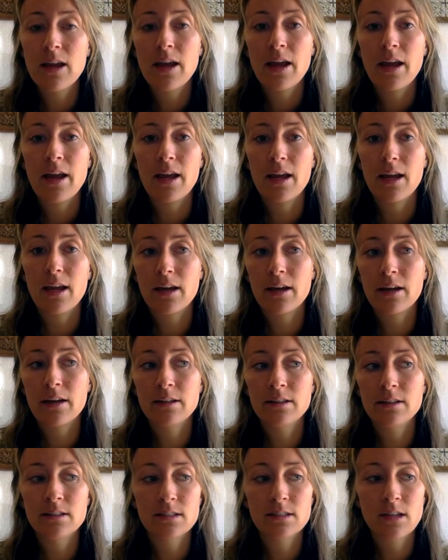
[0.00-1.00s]

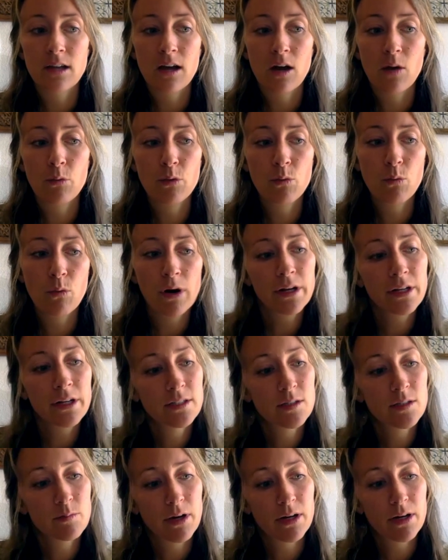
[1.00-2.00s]
and we wanted to
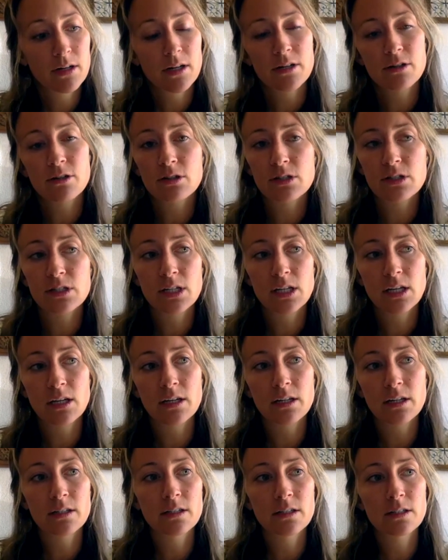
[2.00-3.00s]
better
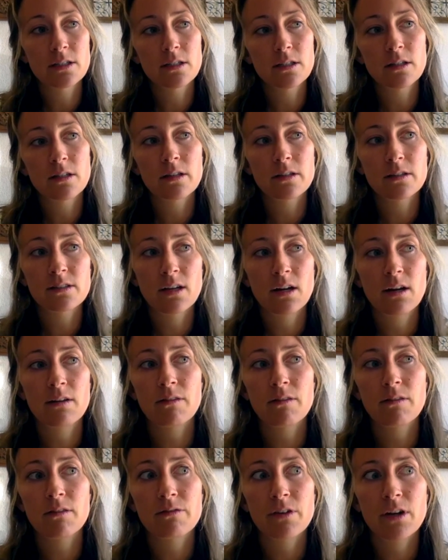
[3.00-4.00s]
understand the state of
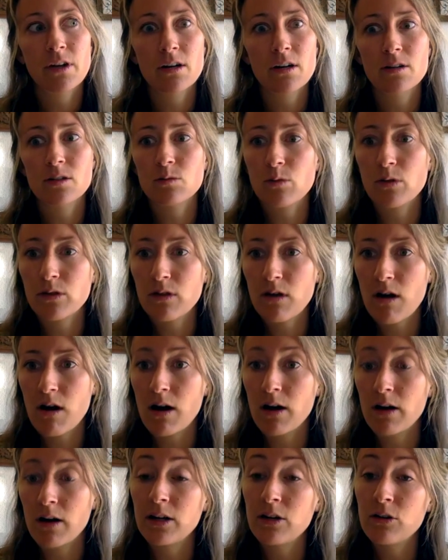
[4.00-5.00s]
affairs with
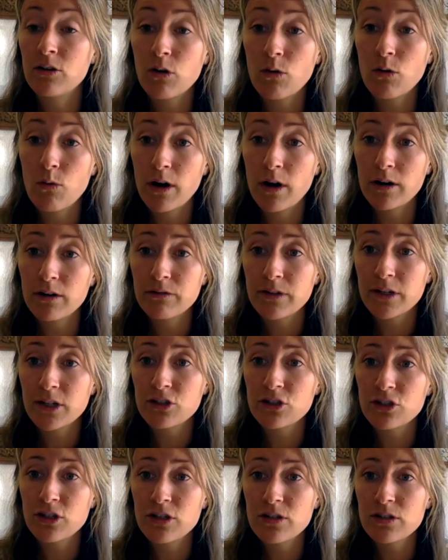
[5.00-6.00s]
our indoor water
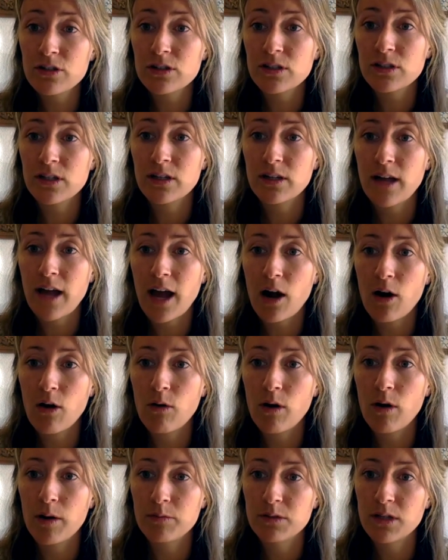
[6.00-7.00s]
fixtures and how
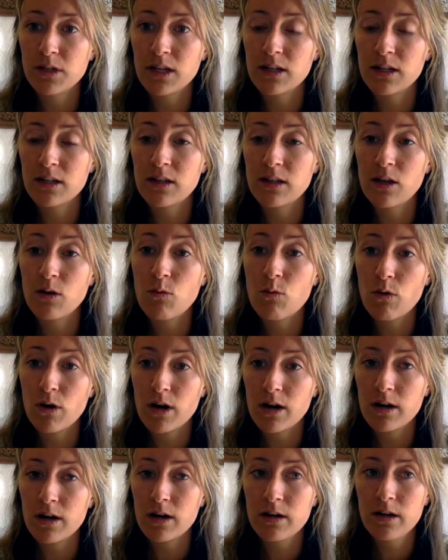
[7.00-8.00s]
updated they
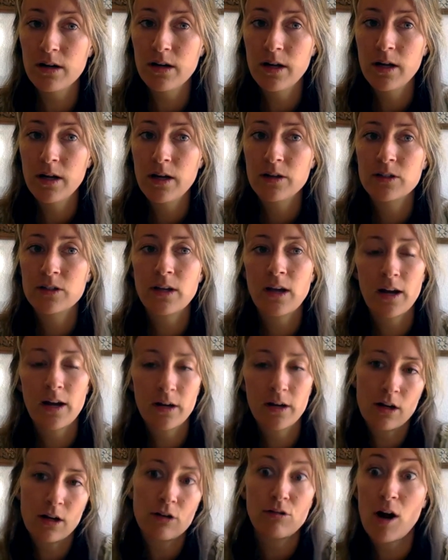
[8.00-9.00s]
were to kind of
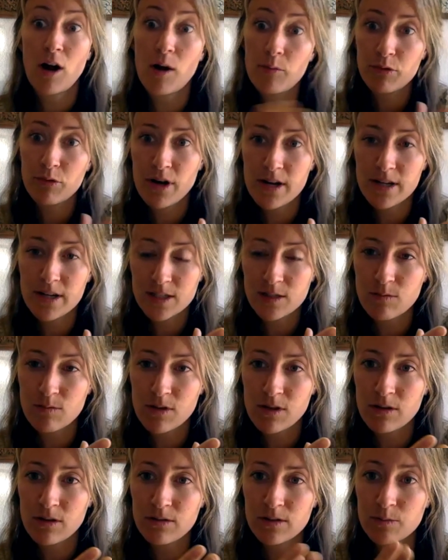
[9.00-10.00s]
corroborate some of
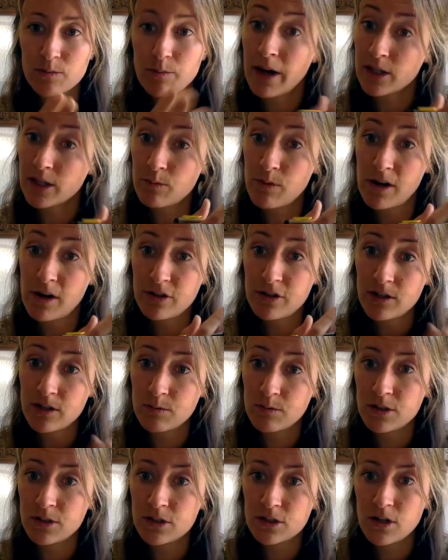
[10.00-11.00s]
those past projects we
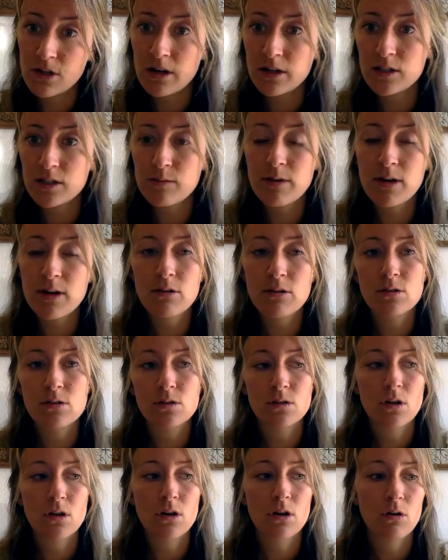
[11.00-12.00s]
just talked about.
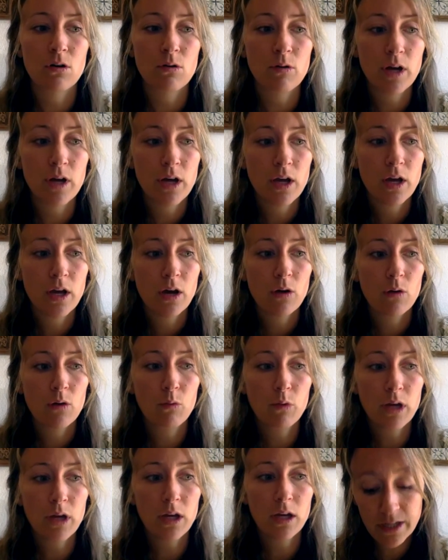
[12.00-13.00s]
So
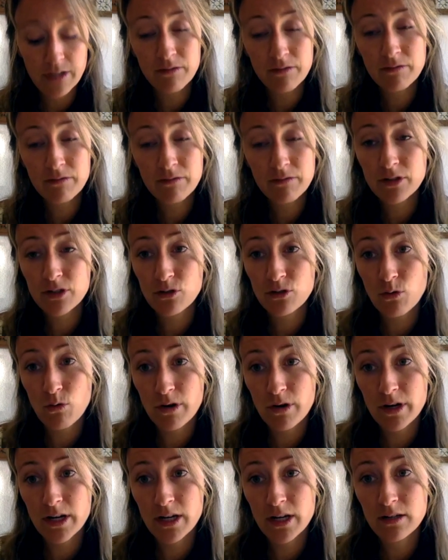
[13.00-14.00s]
we
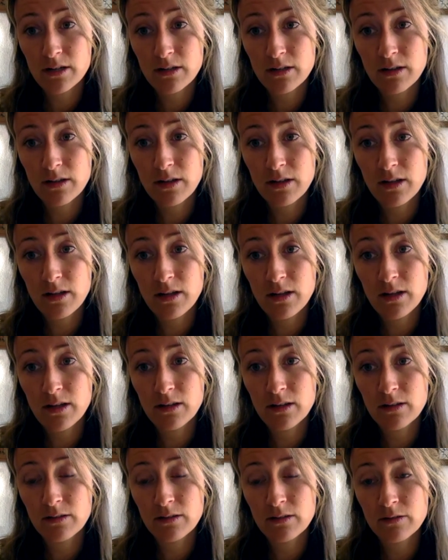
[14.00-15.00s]
inventoried the
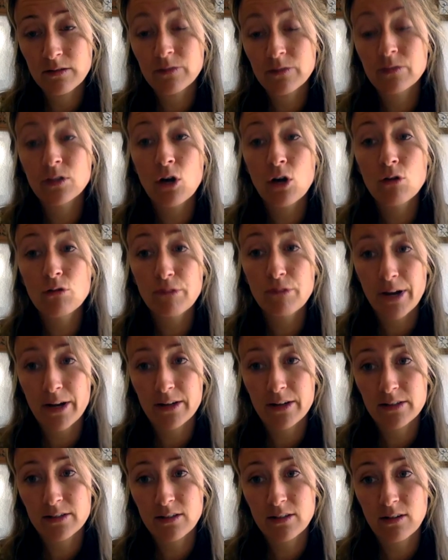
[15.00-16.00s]
flow
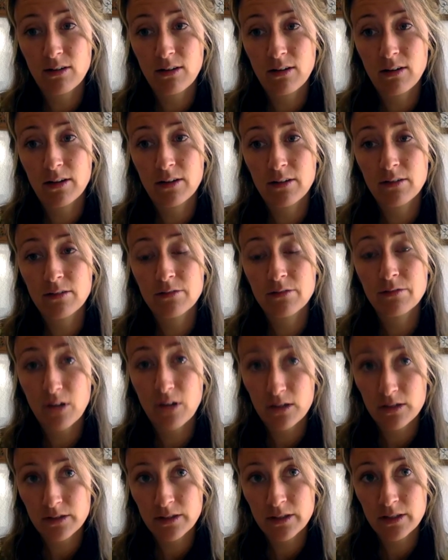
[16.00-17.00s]
rates on
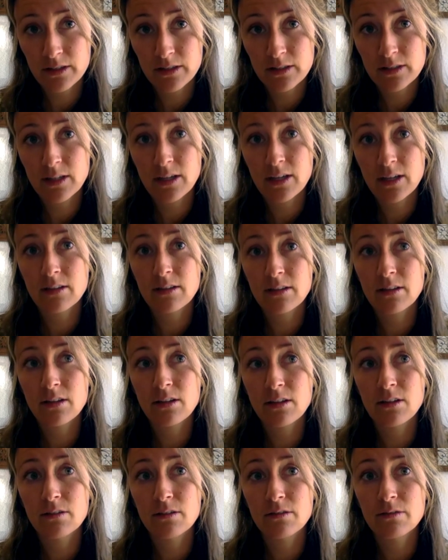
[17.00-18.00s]
faucets and
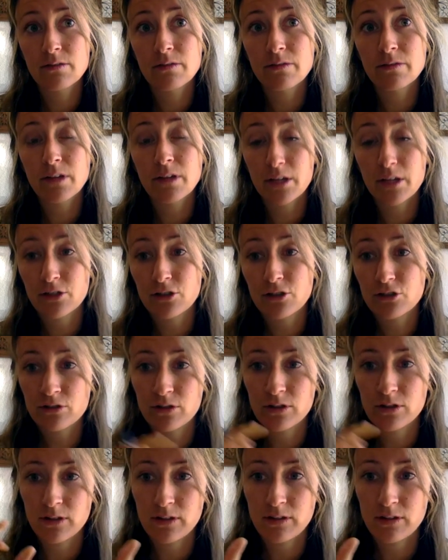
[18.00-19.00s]
the
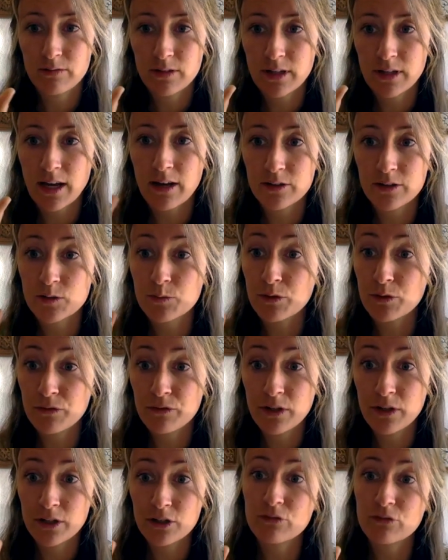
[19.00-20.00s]
gallons per
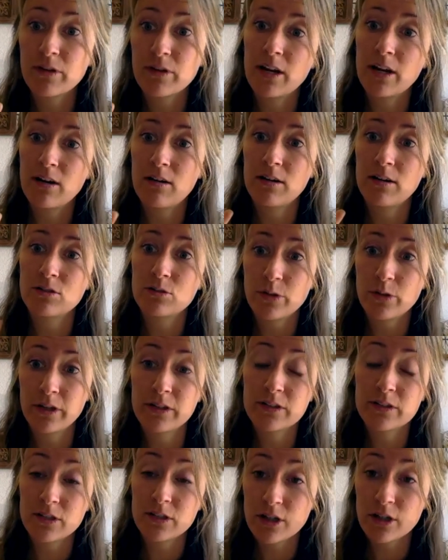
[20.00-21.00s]
flush rate on toilets
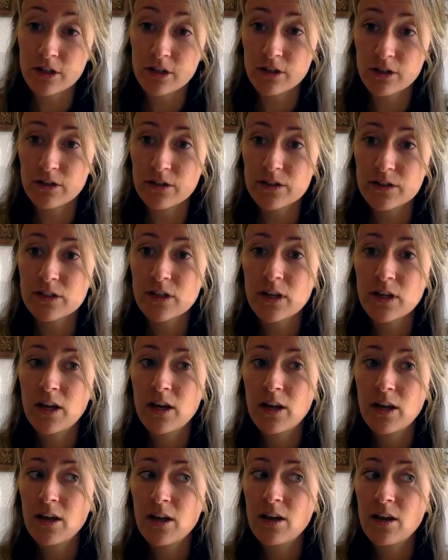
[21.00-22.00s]
and urinals
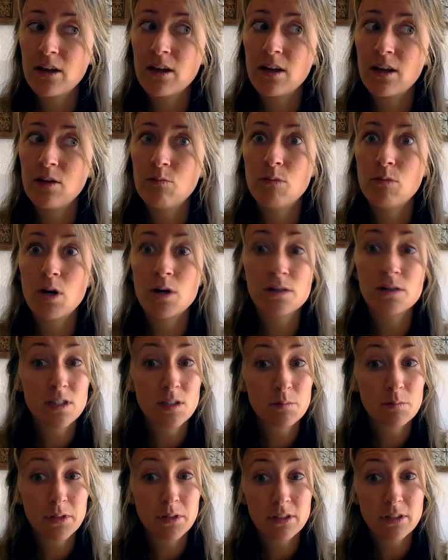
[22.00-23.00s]
in most of the
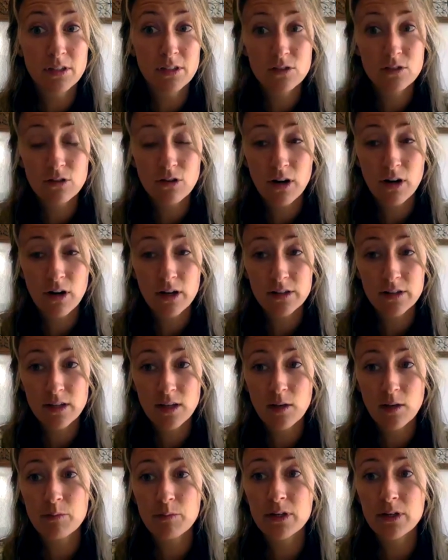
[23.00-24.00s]
buildings across
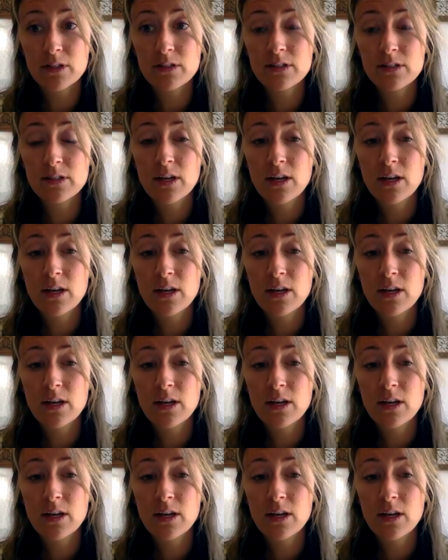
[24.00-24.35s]
campus